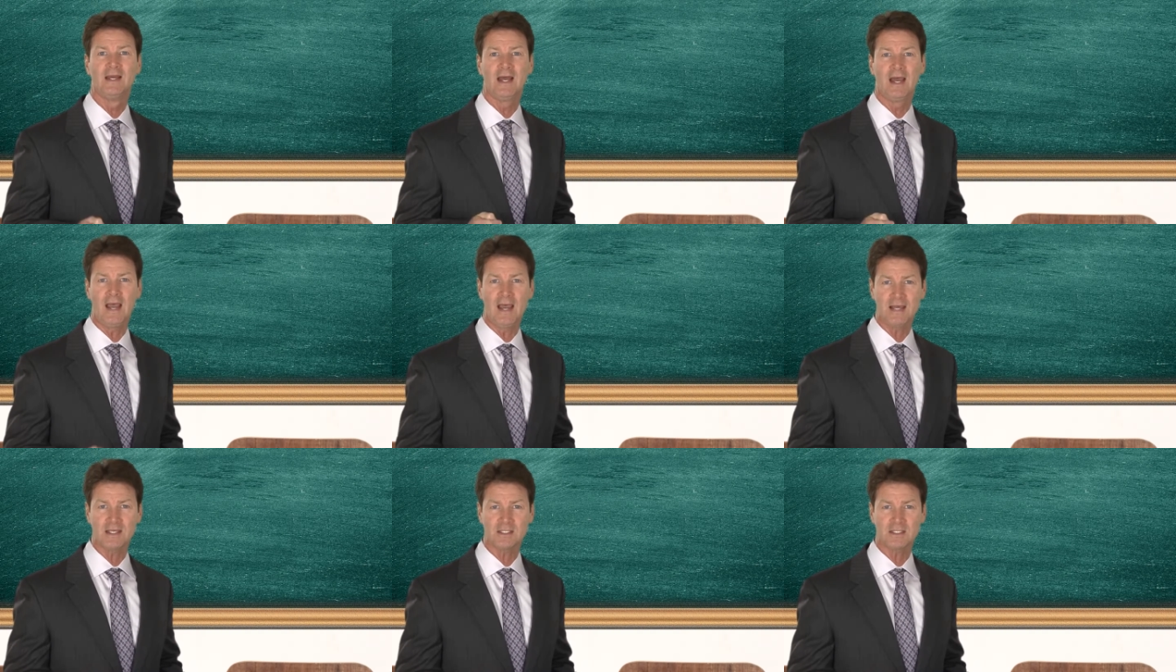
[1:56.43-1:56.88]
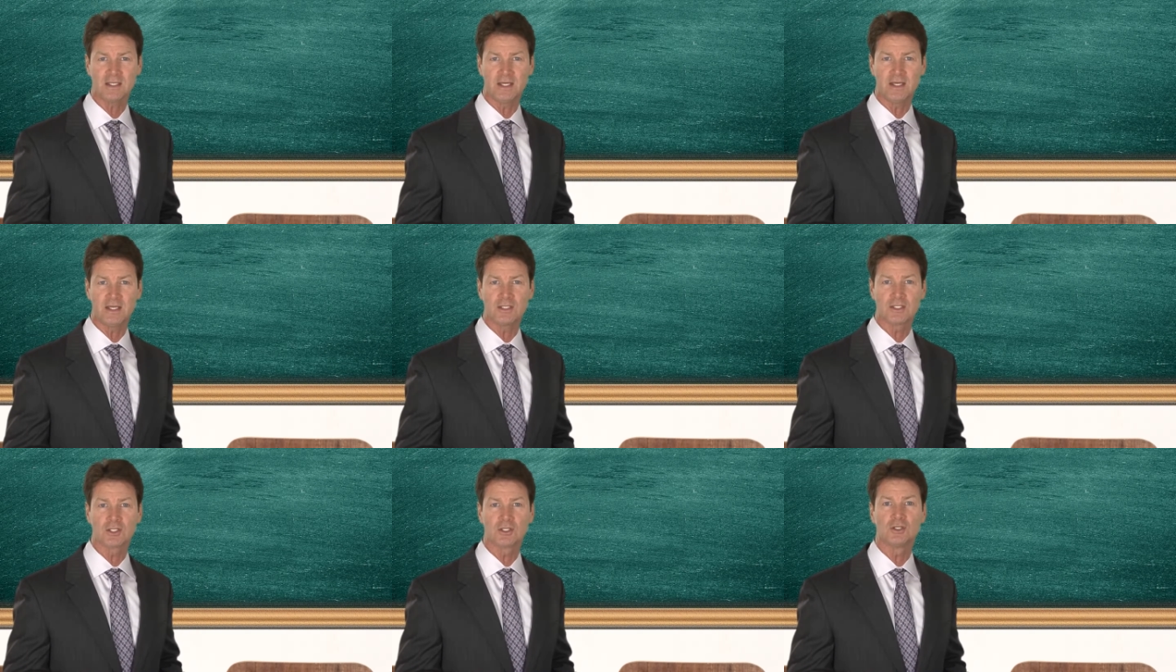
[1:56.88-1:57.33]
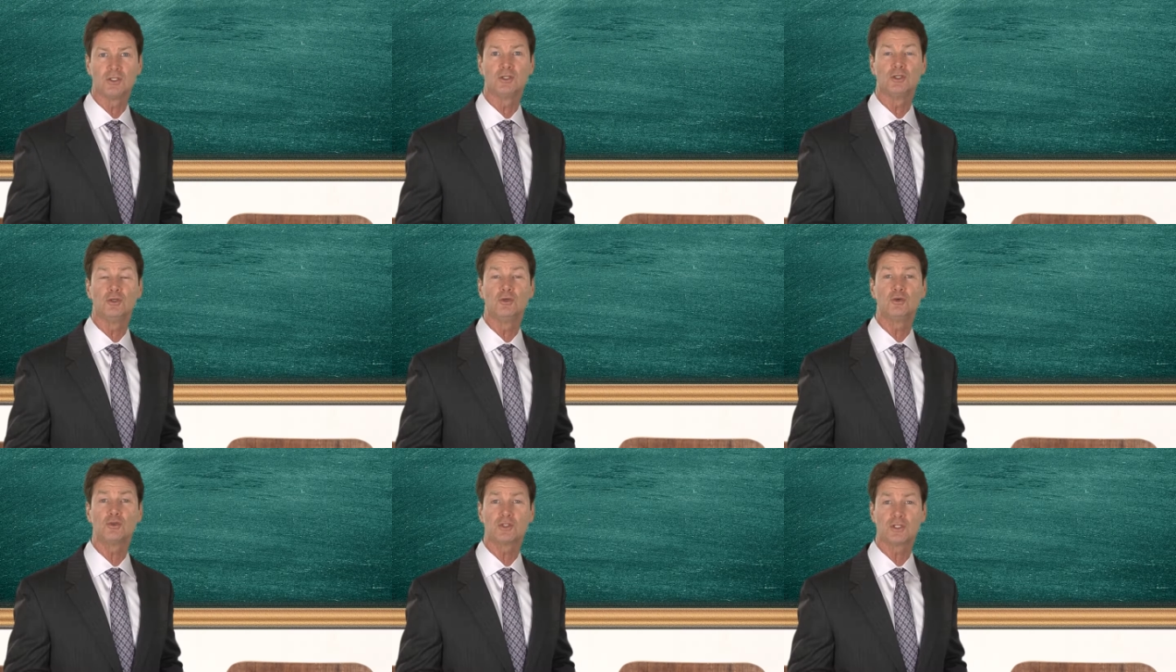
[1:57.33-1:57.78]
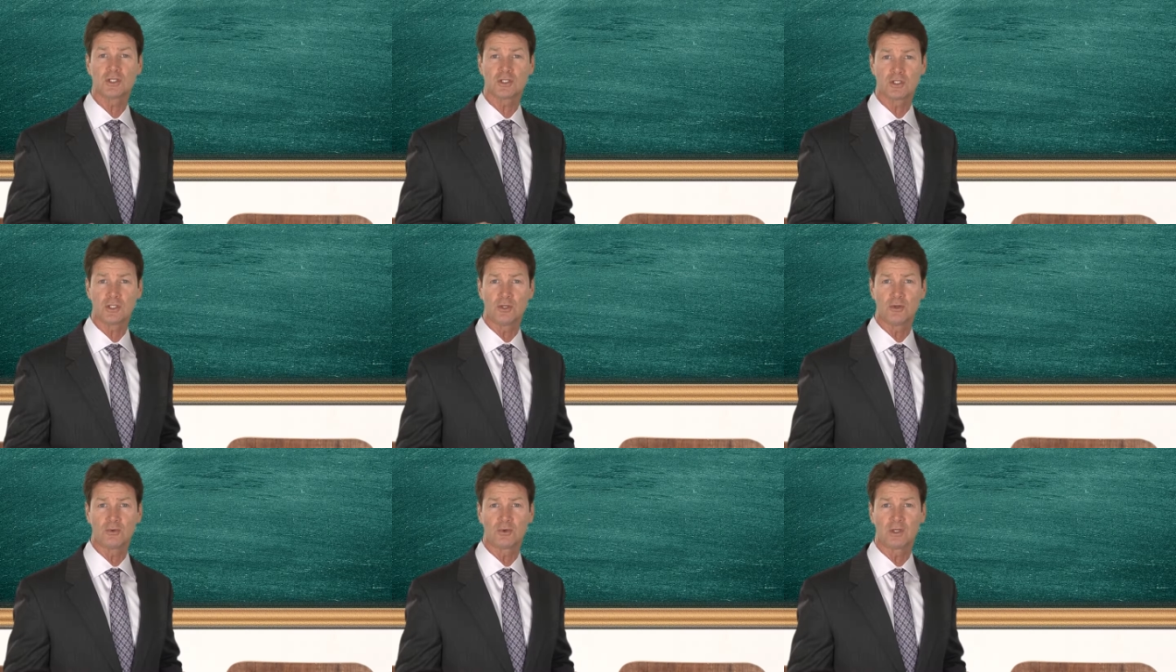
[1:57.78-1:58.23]
Assets used as
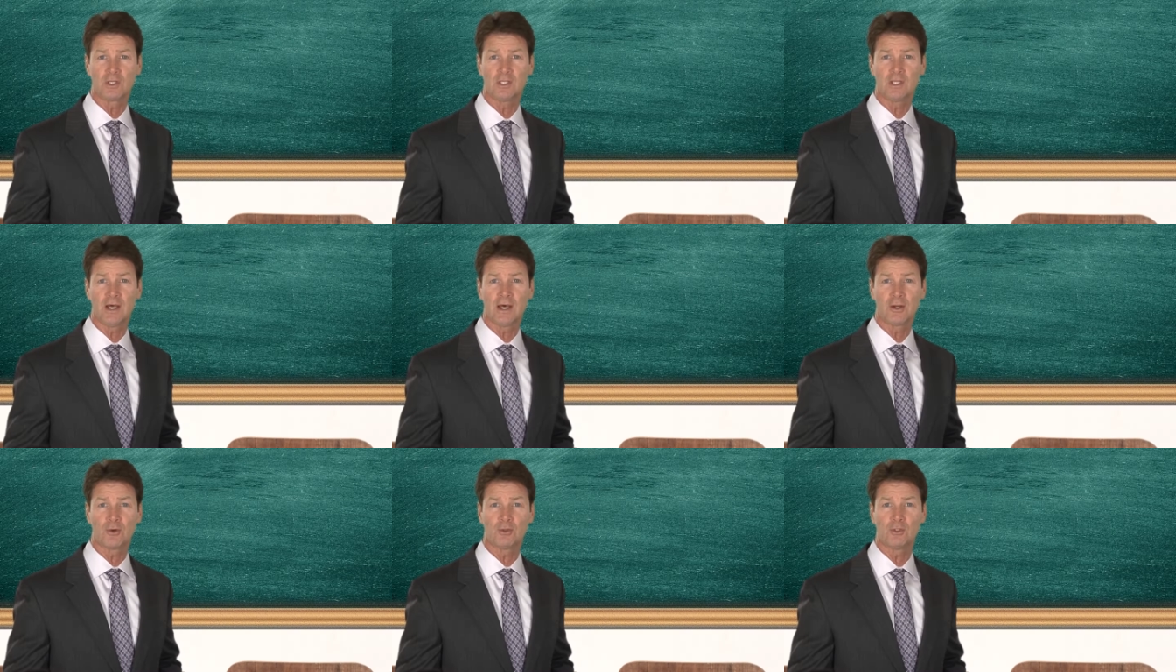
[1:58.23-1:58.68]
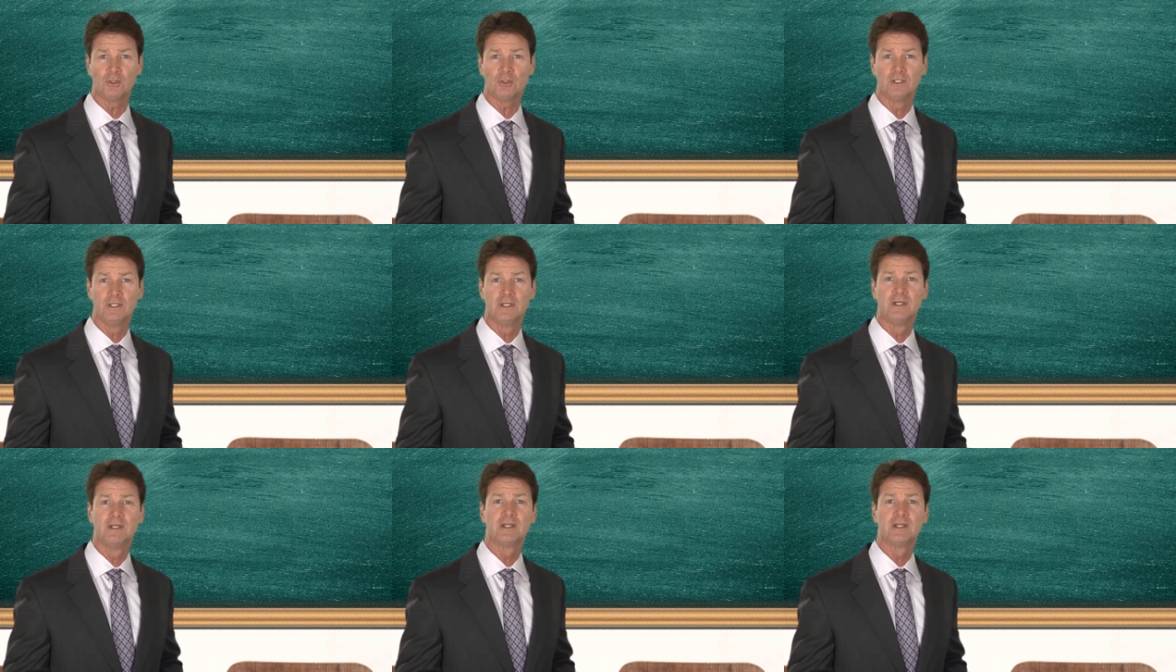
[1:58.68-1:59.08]
loan collateral